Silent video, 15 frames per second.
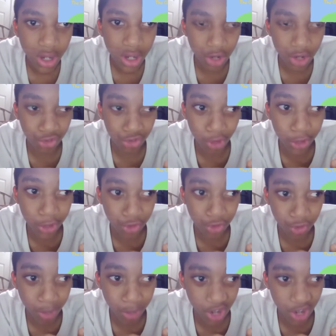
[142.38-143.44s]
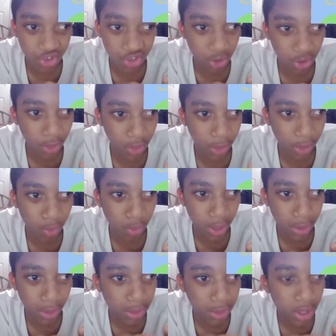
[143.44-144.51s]
A strange special, that's
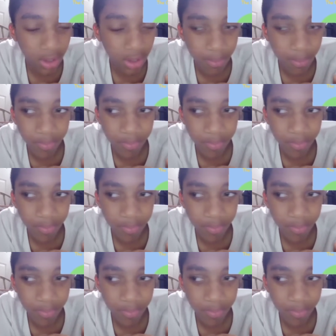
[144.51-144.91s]
what I say.